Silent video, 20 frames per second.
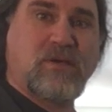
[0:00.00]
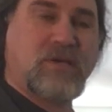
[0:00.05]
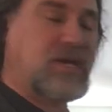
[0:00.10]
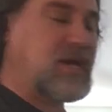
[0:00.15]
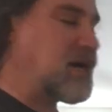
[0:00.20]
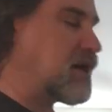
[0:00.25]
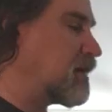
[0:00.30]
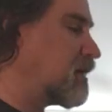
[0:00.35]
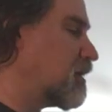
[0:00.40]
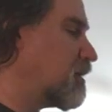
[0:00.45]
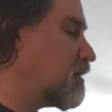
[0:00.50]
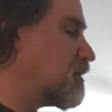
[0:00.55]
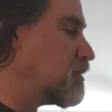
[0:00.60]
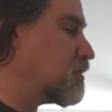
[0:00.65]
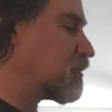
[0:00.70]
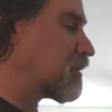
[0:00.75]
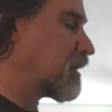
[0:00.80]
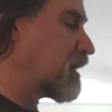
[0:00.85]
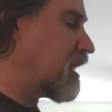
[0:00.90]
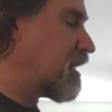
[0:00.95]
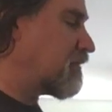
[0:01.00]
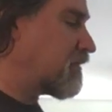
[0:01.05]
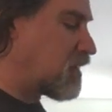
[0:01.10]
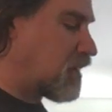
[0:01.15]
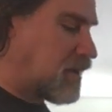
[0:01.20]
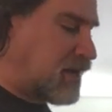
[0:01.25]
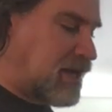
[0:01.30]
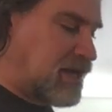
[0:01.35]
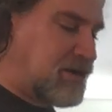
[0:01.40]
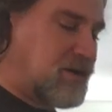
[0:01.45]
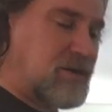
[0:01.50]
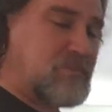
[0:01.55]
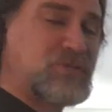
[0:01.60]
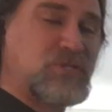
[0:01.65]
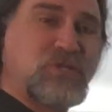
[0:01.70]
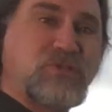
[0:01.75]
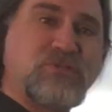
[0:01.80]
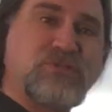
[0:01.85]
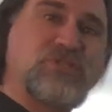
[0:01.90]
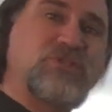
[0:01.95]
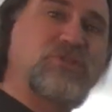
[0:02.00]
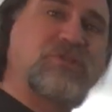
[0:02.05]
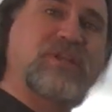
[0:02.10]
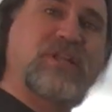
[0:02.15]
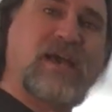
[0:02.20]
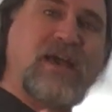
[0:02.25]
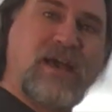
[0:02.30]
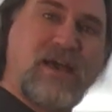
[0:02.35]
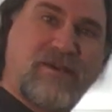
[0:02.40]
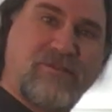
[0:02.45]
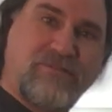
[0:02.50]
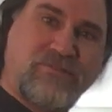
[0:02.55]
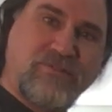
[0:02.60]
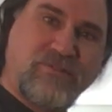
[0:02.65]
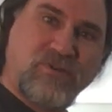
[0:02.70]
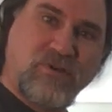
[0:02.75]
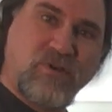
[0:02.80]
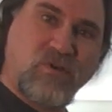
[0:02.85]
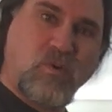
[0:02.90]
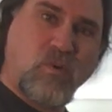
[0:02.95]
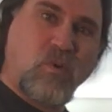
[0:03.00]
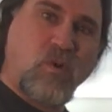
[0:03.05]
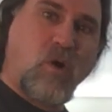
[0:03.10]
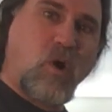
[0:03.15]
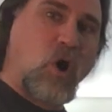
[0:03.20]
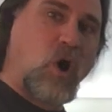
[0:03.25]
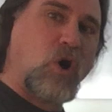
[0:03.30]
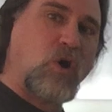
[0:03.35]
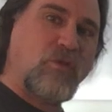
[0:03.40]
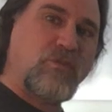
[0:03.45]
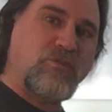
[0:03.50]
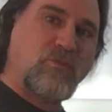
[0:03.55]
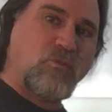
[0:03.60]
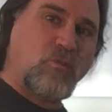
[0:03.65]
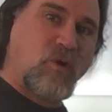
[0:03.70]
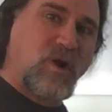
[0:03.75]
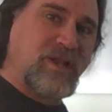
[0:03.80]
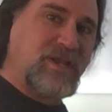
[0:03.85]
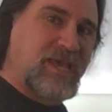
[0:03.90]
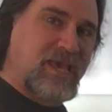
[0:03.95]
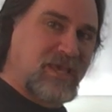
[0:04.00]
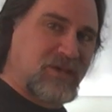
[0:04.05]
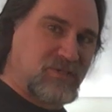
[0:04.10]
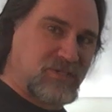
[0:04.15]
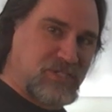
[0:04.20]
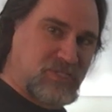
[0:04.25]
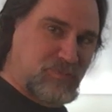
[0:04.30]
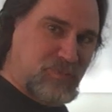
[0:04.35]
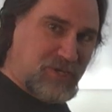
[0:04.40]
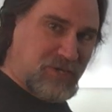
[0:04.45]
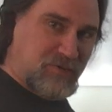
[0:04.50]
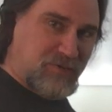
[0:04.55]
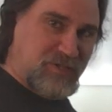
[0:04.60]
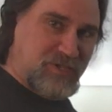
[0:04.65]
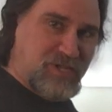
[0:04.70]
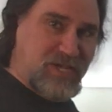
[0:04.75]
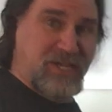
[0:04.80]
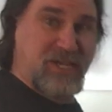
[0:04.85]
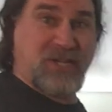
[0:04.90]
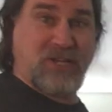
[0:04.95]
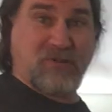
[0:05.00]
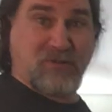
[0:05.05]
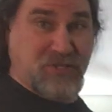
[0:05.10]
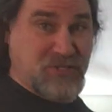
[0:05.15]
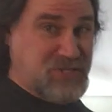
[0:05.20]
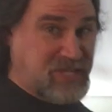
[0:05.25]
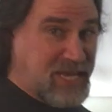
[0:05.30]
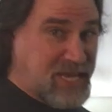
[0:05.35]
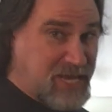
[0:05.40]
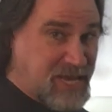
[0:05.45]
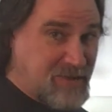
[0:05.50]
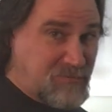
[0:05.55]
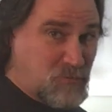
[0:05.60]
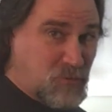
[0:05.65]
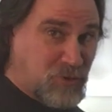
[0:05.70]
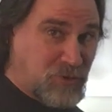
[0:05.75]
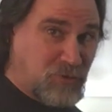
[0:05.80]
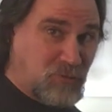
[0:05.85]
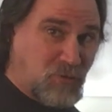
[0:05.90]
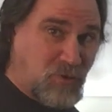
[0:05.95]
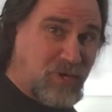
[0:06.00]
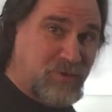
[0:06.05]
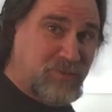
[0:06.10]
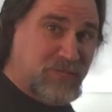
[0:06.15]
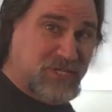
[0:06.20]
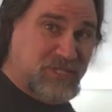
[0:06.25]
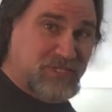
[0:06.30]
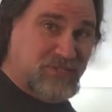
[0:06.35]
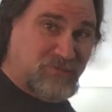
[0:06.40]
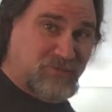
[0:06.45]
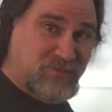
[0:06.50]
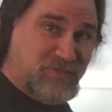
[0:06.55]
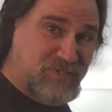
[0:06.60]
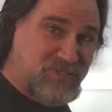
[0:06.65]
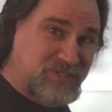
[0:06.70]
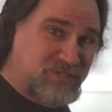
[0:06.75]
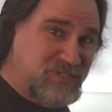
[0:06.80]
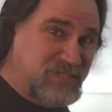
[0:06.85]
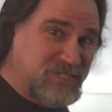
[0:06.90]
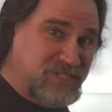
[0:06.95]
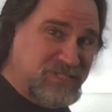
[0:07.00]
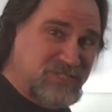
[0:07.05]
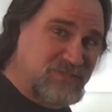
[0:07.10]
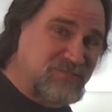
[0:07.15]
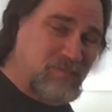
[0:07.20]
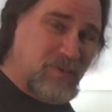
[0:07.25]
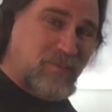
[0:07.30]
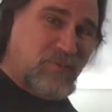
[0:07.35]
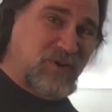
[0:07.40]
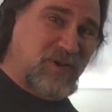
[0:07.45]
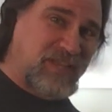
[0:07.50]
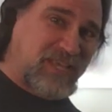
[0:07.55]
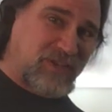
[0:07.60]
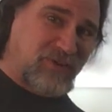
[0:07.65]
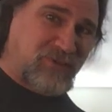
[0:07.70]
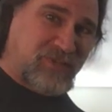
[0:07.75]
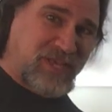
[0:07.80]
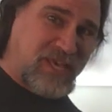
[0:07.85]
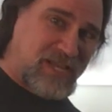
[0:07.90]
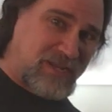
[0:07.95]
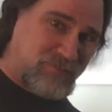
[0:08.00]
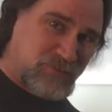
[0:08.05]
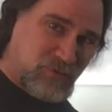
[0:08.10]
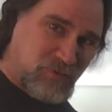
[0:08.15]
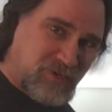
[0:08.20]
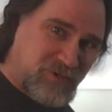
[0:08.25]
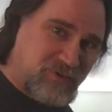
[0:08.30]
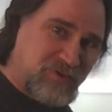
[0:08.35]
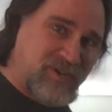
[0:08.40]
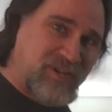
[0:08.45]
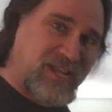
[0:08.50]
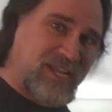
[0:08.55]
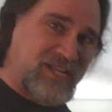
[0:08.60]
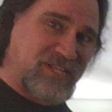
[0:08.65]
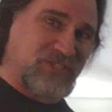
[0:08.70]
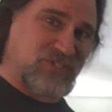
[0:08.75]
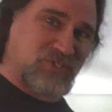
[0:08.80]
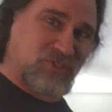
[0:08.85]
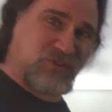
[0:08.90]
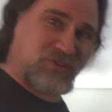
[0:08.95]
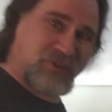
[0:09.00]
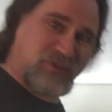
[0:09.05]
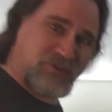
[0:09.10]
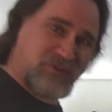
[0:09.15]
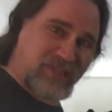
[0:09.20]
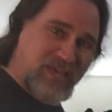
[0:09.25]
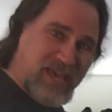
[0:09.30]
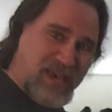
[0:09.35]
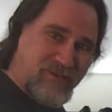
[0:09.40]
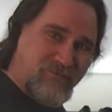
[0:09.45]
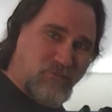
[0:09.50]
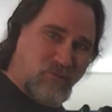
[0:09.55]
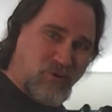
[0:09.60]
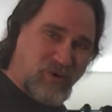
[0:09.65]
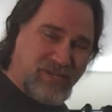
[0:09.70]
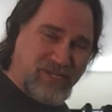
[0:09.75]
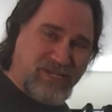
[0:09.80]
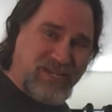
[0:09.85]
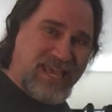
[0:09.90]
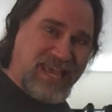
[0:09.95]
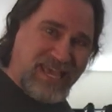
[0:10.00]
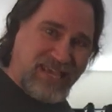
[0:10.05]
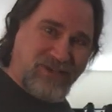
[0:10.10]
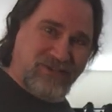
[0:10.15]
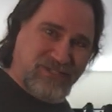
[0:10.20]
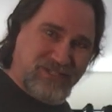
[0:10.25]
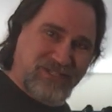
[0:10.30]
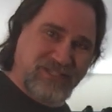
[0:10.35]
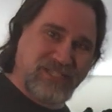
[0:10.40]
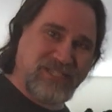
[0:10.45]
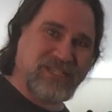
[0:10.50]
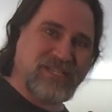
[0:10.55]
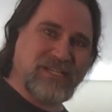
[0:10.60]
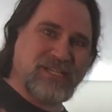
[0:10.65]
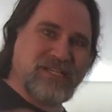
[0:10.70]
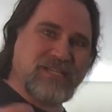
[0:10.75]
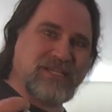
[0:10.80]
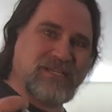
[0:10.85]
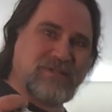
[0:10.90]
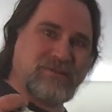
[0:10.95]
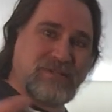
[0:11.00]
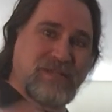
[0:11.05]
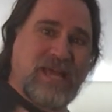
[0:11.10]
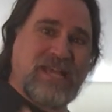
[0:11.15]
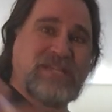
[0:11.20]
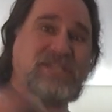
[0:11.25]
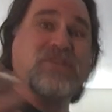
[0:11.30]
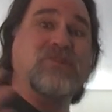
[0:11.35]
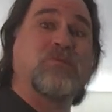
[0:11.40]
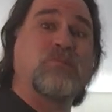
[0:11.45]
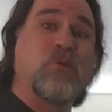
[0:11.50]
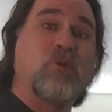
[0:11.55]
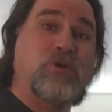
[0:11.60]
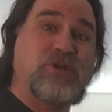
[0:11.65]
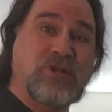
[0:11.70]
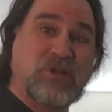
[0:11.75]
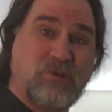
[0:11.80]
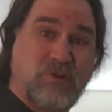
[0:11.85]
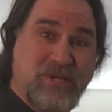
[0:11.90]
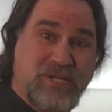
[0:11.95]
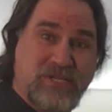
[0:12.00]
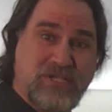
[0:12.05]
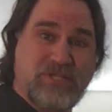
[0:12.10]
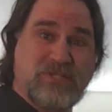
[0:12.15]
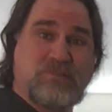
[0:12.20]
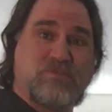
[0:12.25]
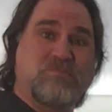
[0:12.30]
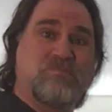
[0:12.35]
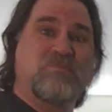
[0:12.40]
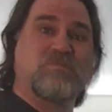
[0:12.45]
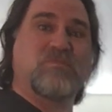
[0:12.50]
Okay, you can have an, an obtuse, you could have all one angle is bigger than 90 degrees. Can't have more than one because if you remember, it can only add up to 180, so you can only have one angle 90 or more degrees.